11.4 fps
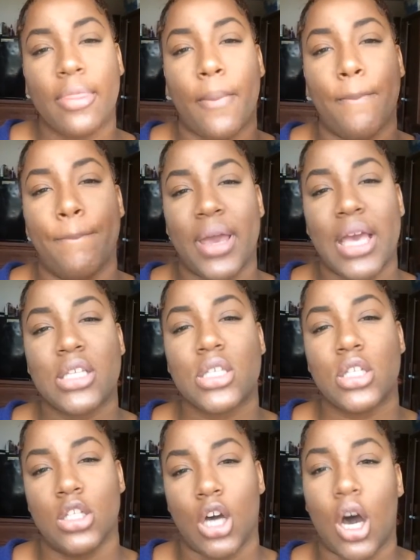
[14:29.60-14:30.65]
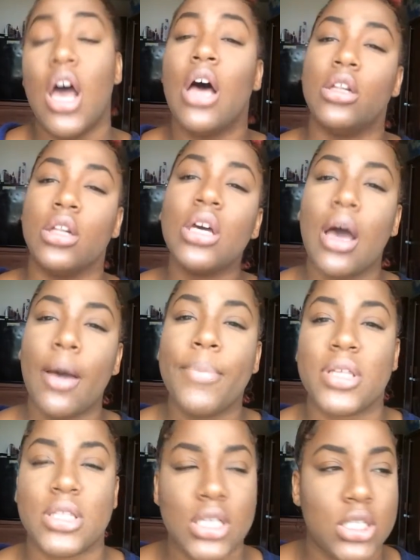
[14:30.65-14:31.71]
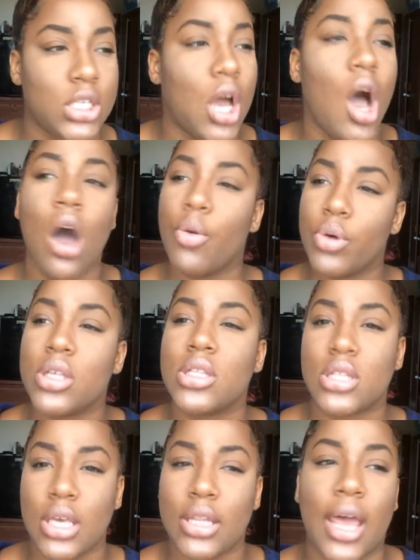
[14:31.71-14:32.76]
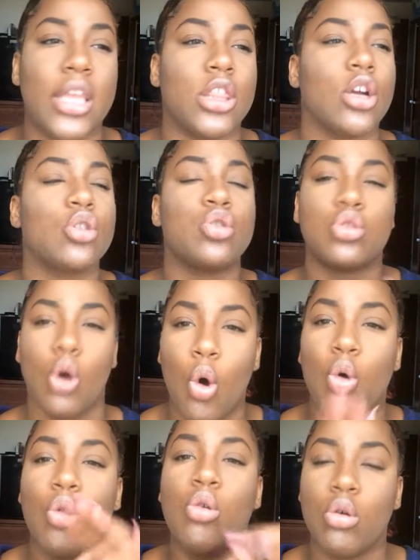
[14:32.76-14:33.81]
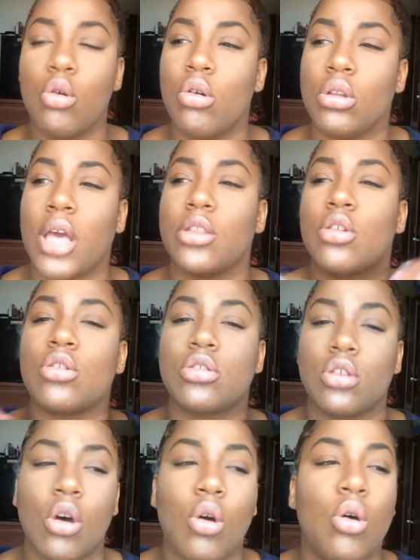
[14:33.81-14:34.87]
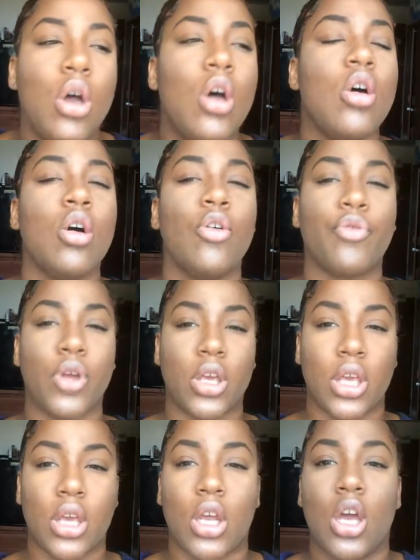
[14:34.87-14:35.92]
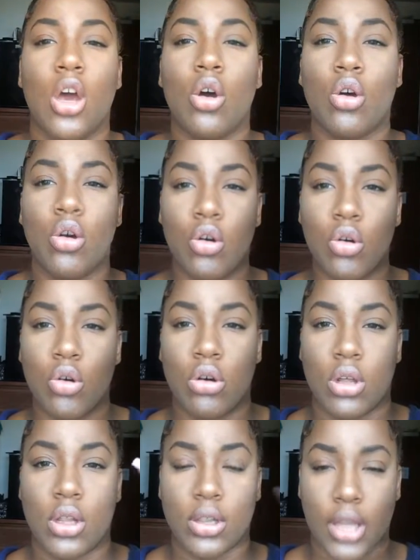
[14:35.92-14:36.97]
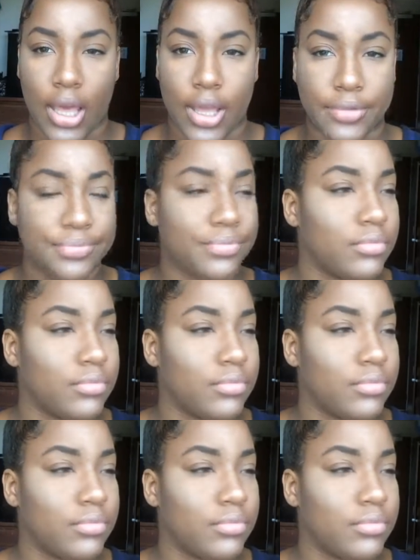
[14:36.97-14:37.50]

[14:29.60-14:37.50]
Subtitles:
The best dog. Look up Basenji. Y'all will see, like, they're so cool. Like, they're so freaking cool. Like